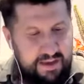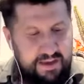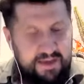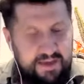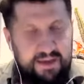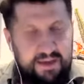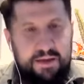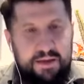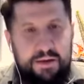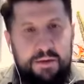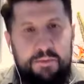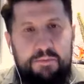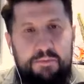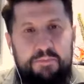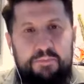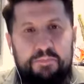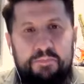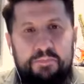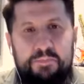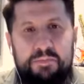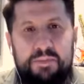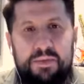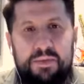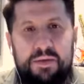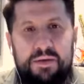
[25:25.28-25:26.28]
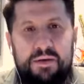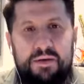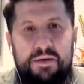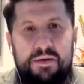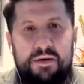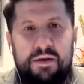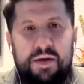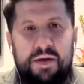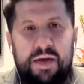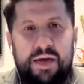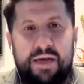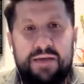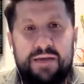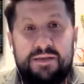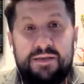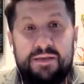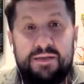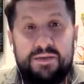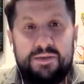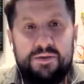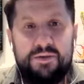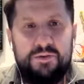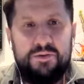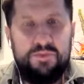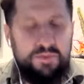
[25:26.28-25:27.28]
As the
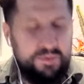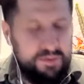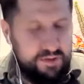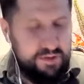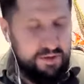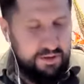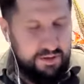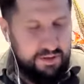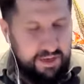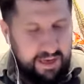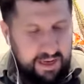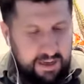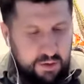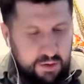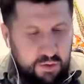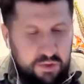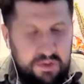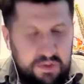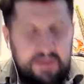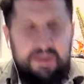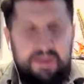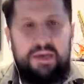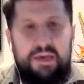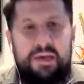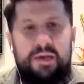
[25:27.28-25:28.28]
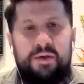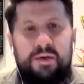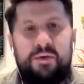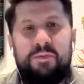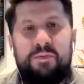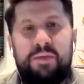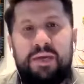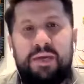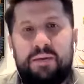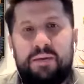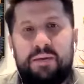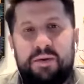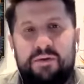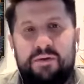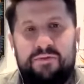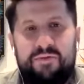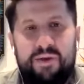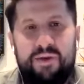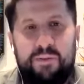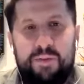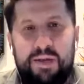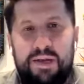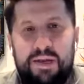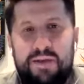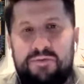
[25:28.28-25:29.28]
schools got out, me and my
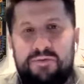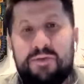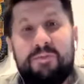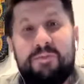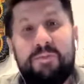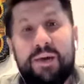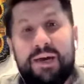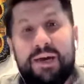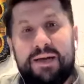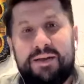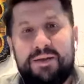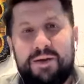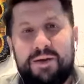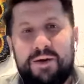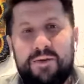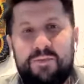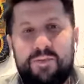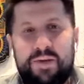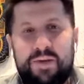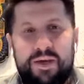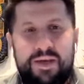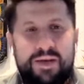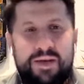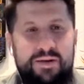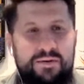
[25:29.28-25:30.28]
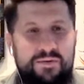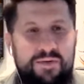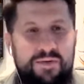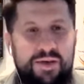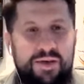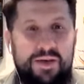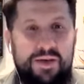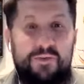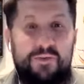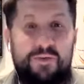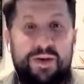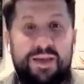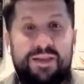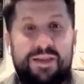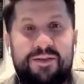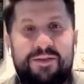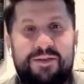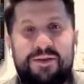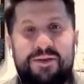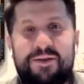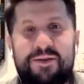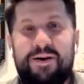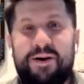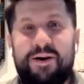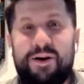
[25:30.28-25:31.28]
family, we packed up and we went
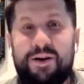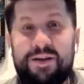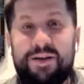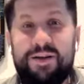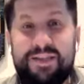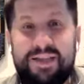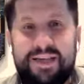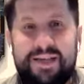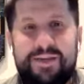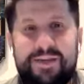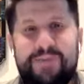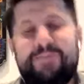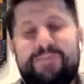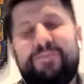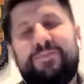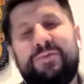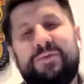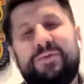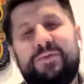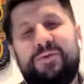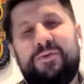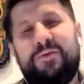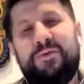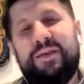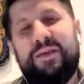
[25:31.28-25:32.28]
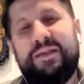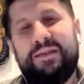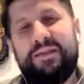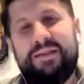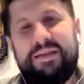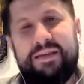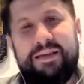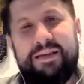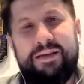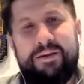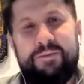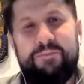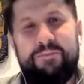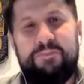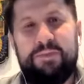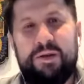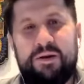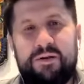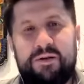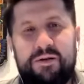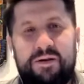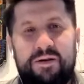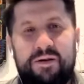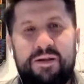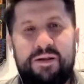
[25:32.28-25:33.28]
on a holiday. We went on
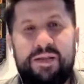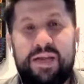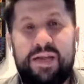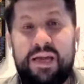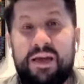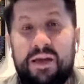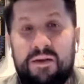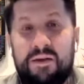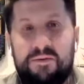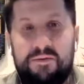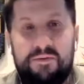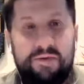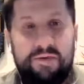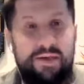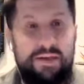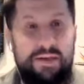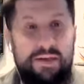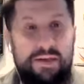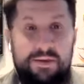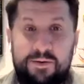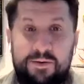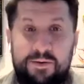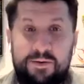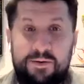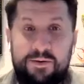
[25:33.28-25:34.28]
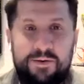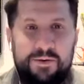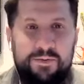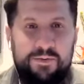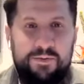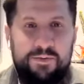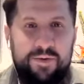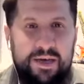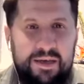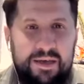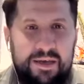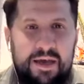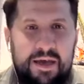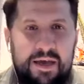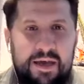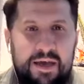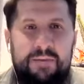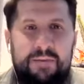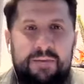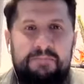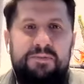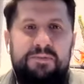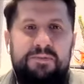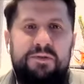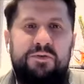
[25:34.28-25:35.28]
a holiday and we went all the way
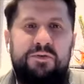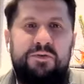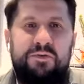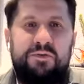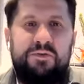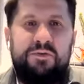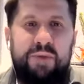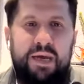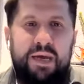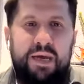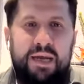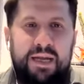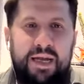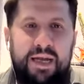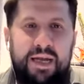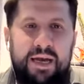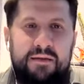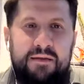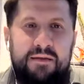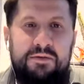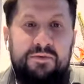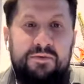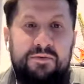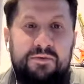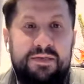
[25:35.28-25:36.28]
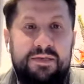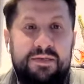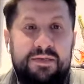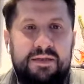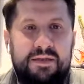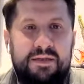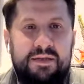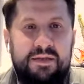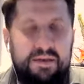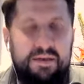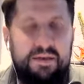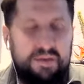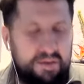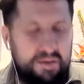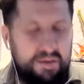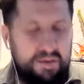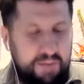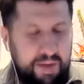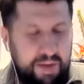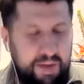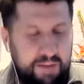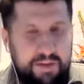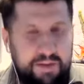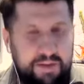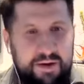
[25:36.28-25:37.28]
to Romania to visit
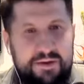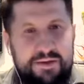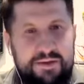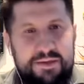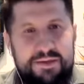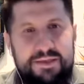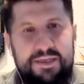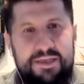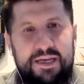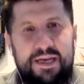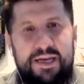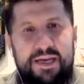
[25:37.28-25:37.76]
my parents.